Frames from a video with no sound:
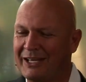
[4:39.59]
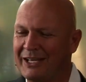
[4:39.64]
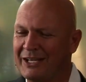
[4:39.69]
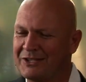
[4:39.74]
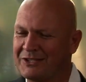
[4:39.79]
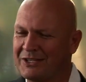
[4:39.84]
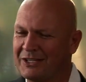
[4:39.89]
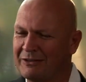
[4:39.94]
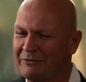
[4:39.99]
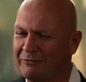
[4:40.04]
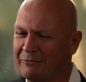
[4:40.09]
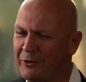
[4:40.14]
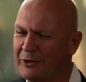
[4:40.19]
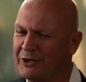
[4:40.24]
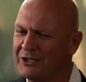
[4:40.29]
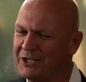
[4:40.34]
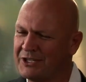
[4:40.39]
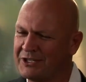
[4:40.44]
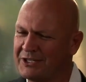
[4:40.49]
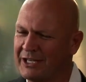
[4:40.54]
is that the
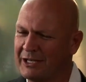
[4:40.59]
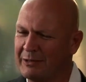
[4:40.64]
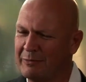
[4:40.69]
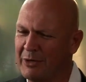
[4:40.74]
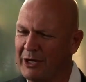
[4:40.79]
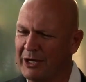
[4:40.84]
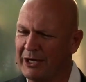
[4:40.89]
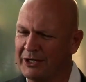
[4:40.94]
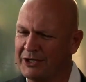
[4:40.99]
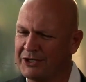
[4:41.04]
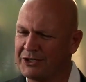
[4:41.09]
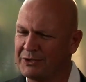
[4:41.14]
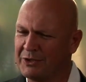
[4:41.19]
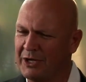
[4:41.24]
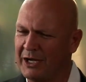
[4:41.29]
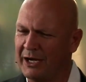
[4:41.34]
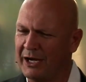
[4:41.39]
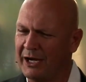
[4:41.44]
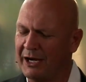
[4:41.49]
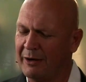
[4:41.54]
voices that emerged
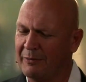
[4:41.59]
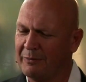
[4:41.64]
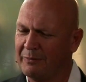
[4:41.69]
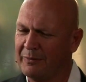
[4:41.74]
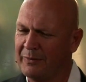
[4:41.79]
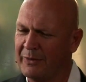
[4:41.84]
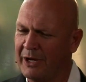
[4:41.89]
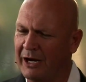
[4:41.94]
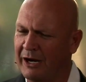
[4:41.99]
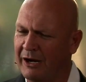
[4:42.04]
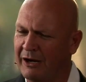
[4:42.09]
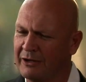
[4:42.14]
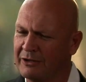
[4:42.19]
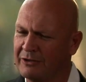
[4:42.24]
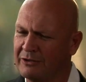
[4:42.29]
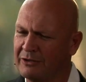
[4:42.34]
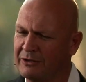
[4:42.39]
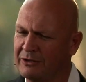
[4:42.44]
are